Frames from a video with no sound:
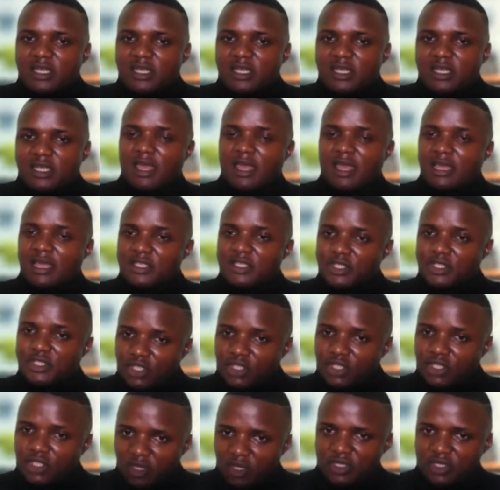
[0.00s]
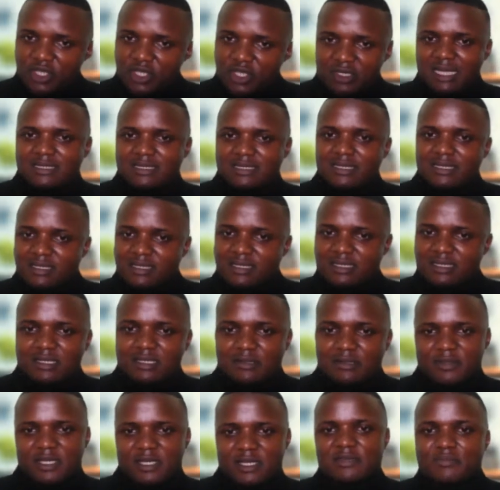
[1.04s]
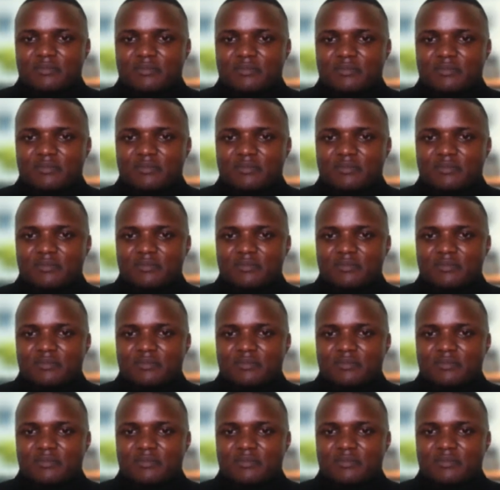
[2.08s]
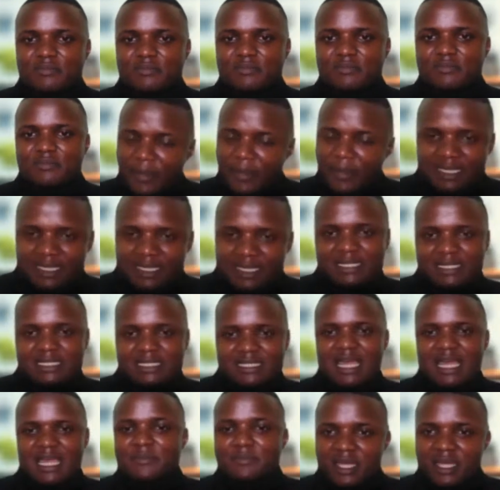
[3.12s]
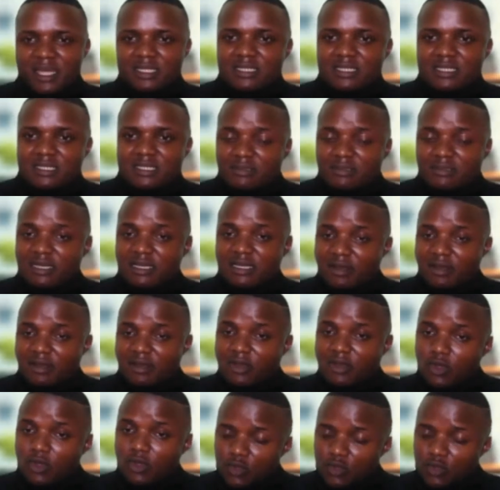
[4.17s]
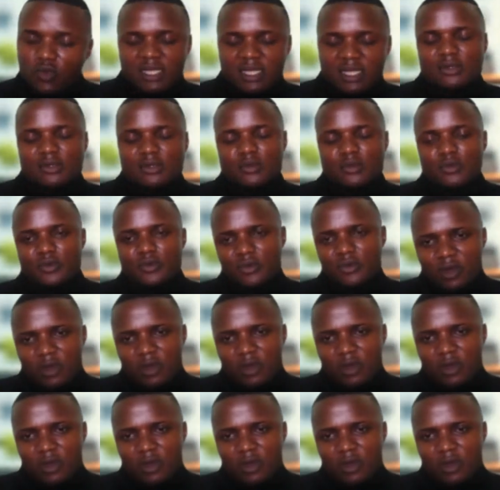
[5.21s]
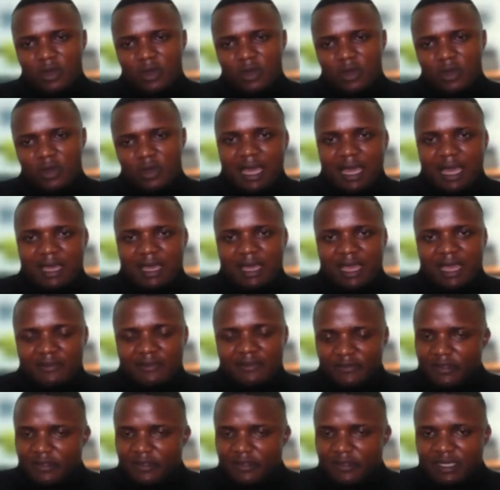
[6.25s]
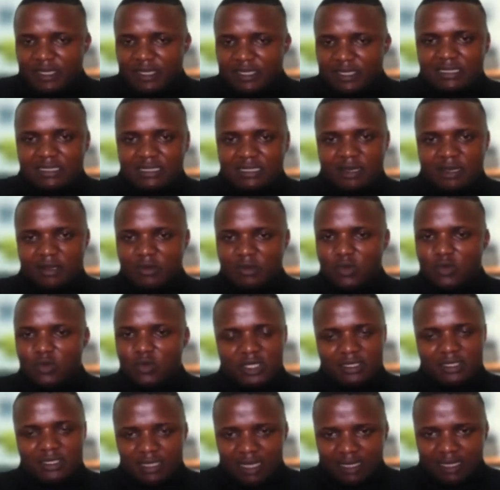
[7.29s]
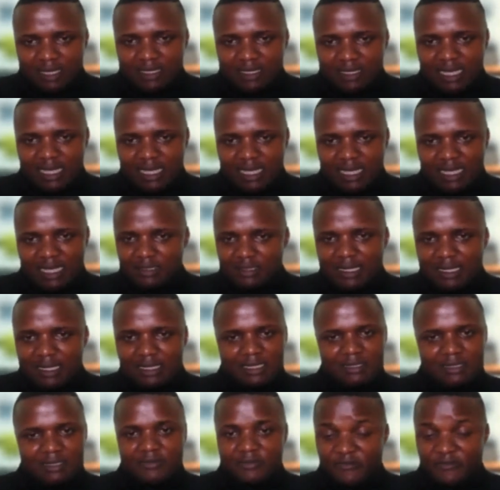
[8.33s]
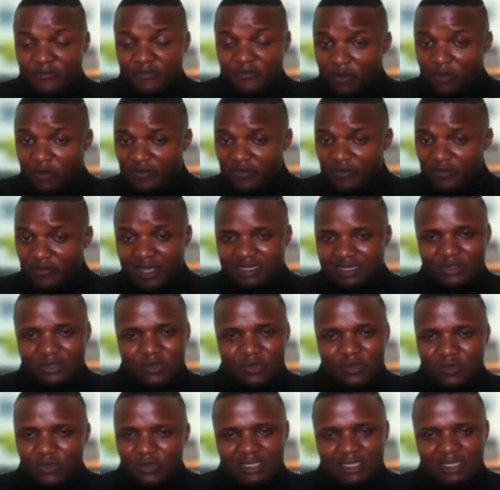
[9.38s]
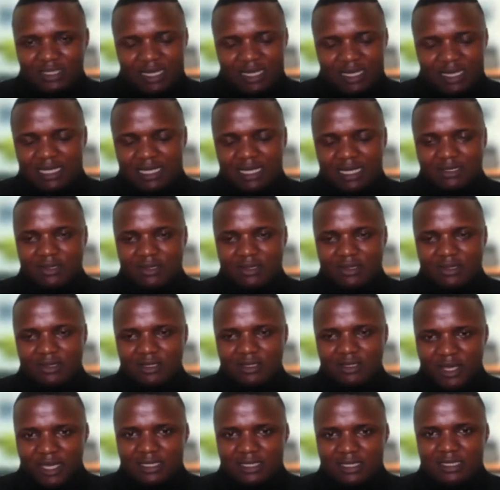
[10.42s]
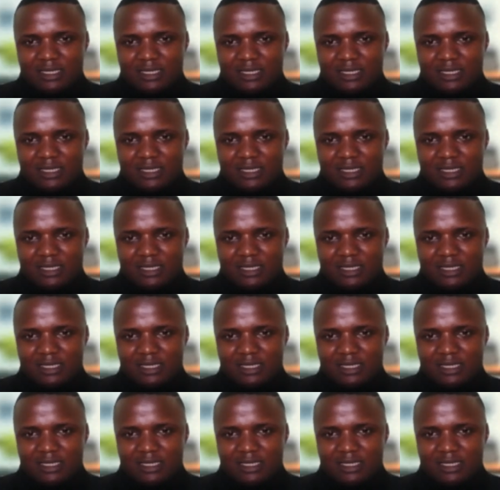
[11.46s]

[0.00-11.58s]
such that the system can be amended and then make the good one we want. I think that coup d'etats, I still stand for the fact that coup d'etats are not the best.